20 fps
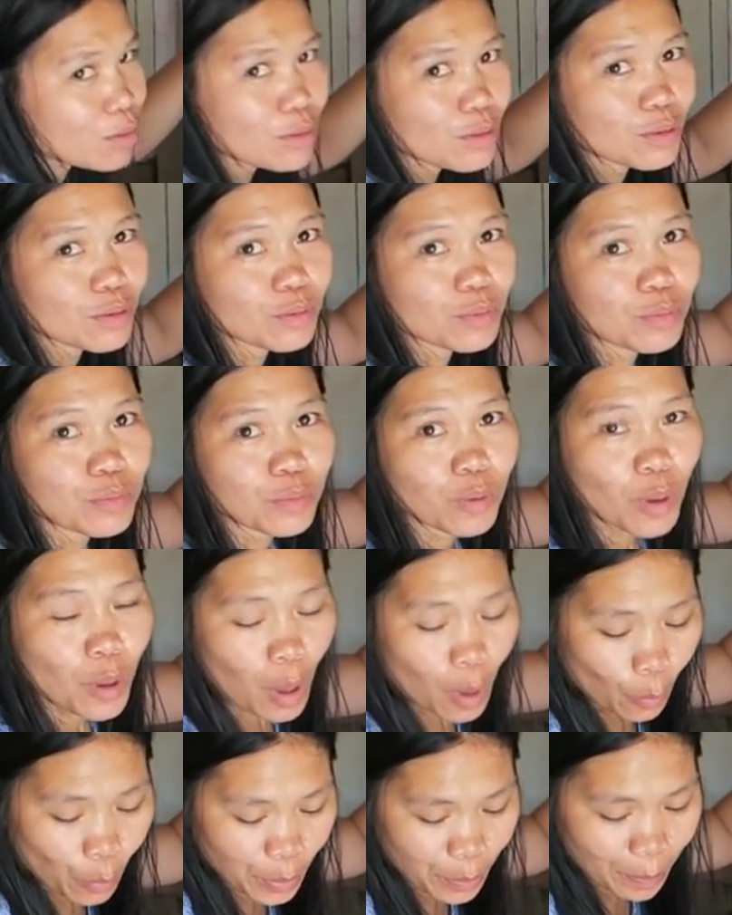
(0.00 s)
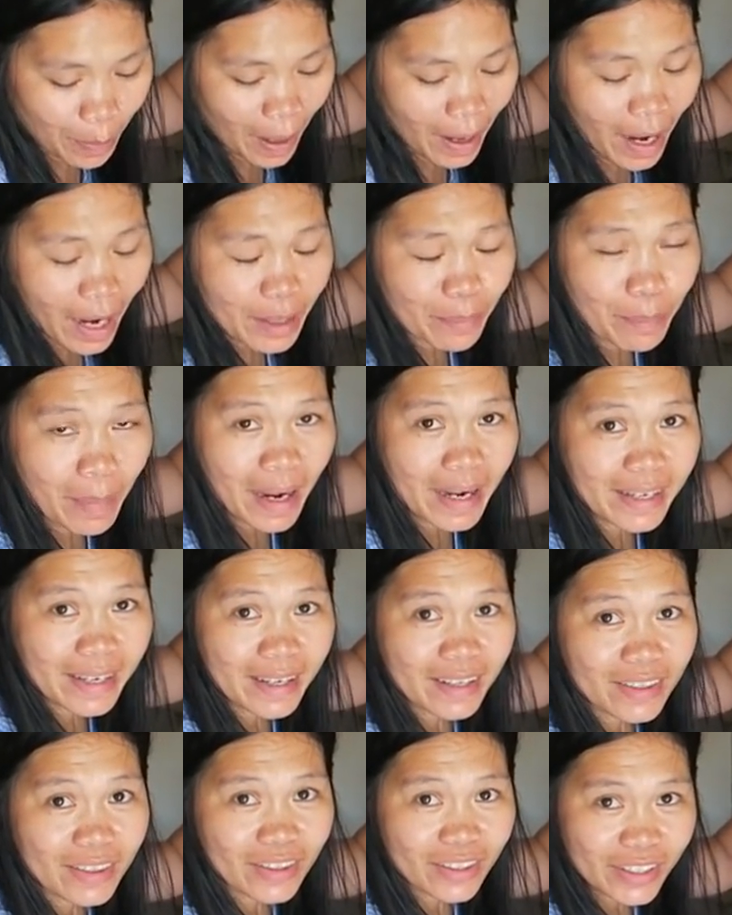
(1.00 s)
much? We buy
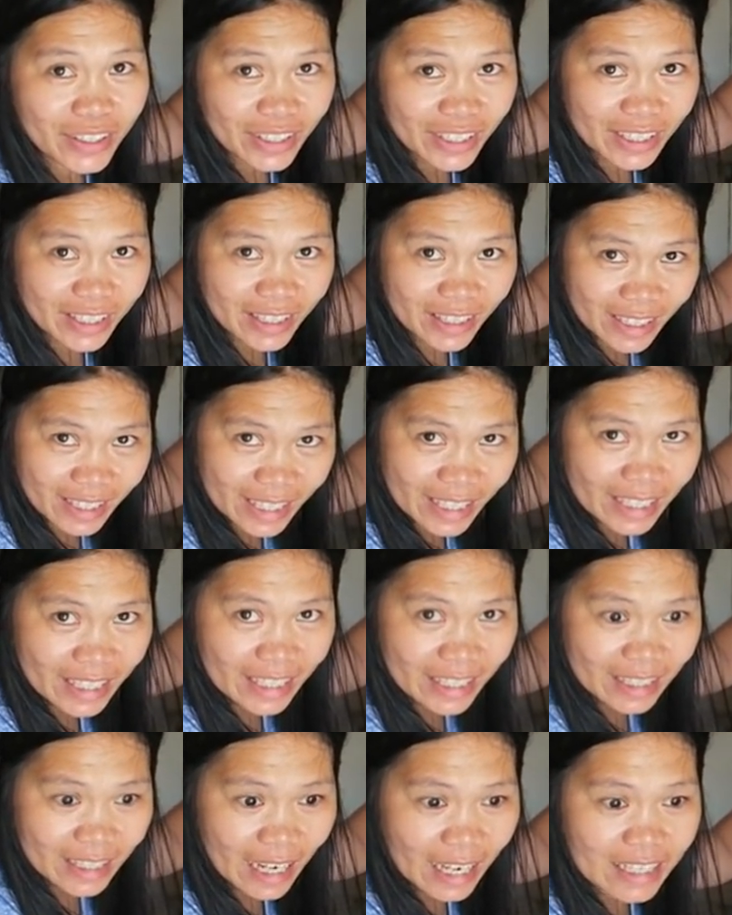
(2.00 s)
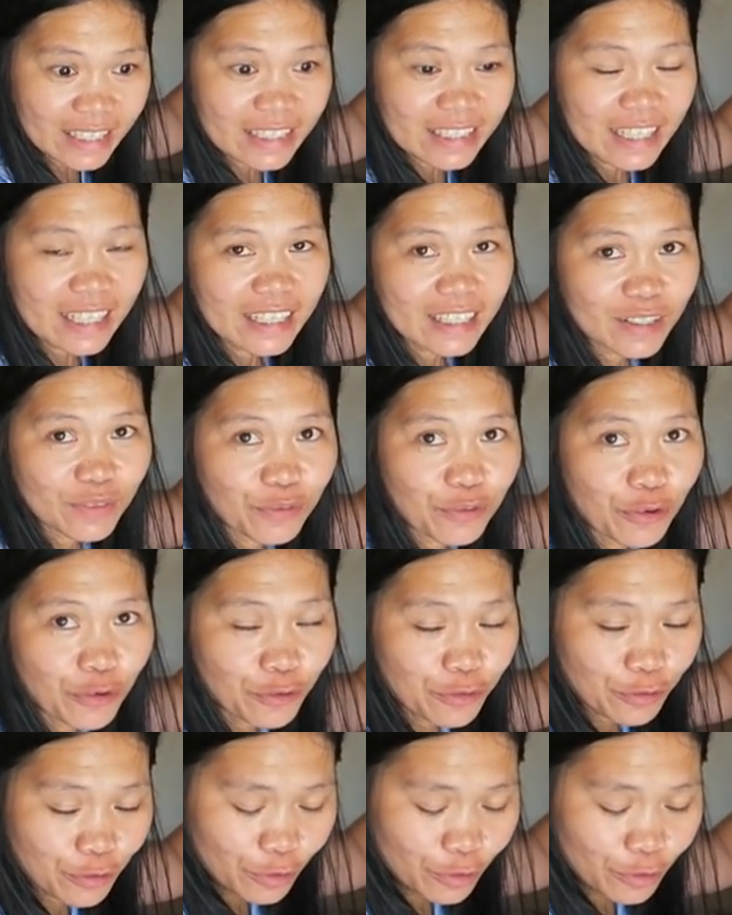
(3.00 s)
it for 33 and sell it for